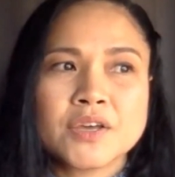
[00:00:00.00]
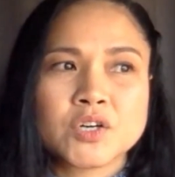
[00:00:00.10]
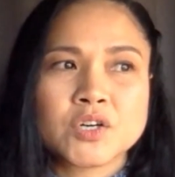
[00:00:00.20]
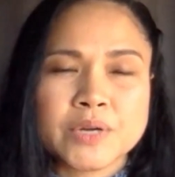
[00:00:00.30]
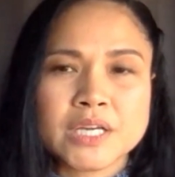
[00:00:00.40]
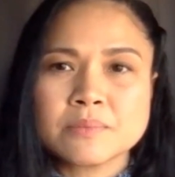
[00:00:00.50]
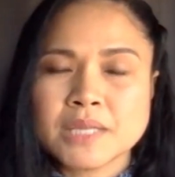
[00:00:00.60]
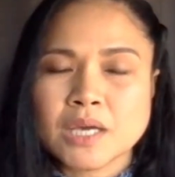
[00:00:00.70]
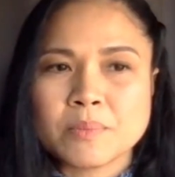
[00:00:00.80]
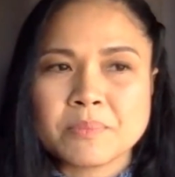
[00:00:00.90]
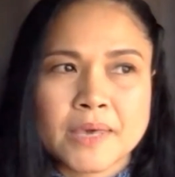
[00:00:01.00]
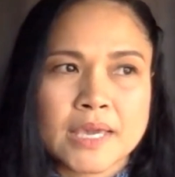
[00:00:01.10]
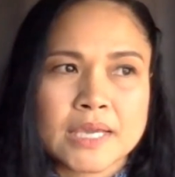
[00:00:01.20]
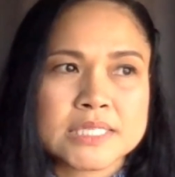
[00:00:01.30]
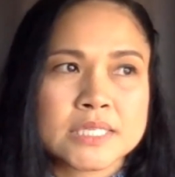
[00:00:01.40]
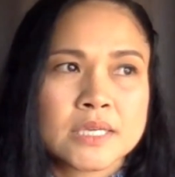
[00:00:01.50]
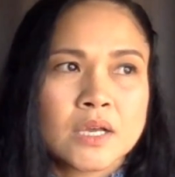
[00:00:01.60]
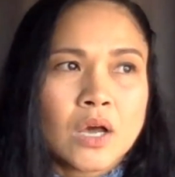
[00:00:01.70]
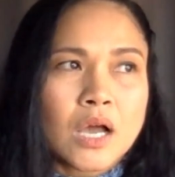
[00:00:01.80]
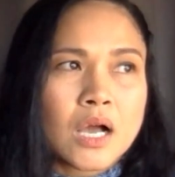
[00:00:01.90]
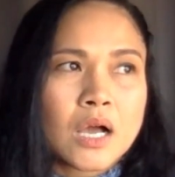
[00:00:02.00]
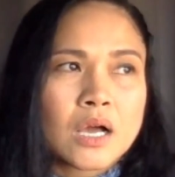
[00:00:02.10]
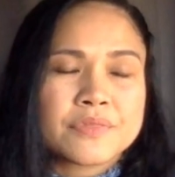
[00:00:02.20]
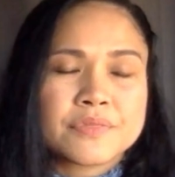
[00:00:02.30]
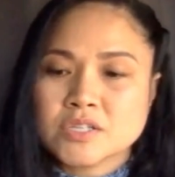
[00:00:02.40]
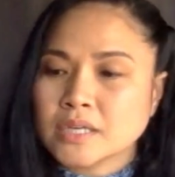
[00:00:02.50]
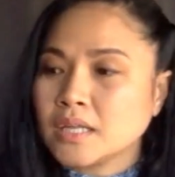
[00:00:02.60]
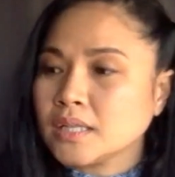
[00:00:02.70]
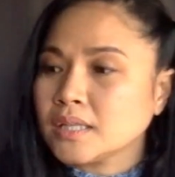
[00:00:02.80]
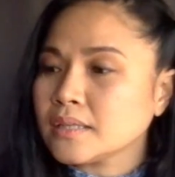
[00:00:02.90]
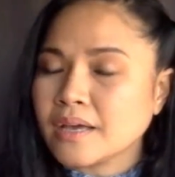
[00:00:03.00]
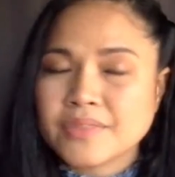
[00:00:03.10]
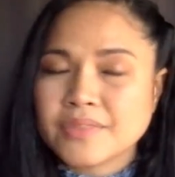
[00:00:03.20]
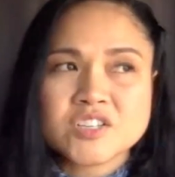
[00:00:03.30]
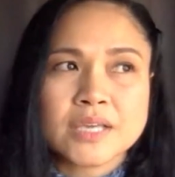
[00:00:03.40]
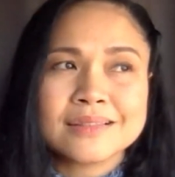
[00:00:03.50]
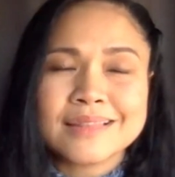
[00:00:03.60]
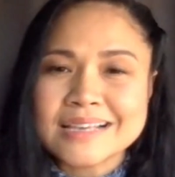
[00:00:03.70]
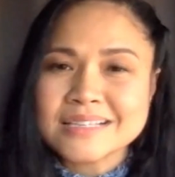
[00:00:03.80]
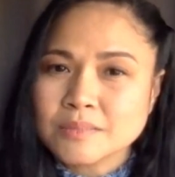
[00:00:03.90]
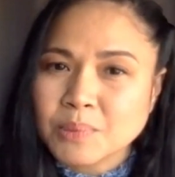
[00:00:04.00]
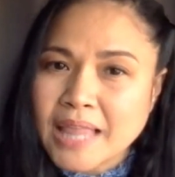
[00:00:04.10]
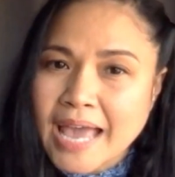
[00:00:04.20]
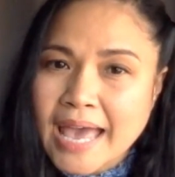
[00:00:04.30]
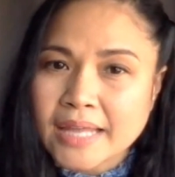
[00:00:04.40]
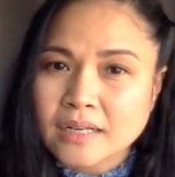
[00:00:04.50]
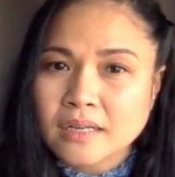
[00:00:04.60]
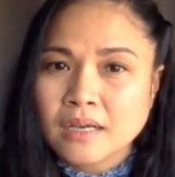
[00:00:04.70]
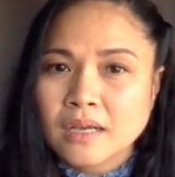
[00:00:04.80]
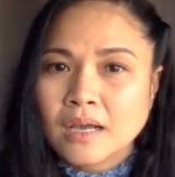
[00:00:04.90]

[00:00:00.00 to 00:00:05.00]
the curriculum that we picked, uh, there's a uh, there's a lesson plan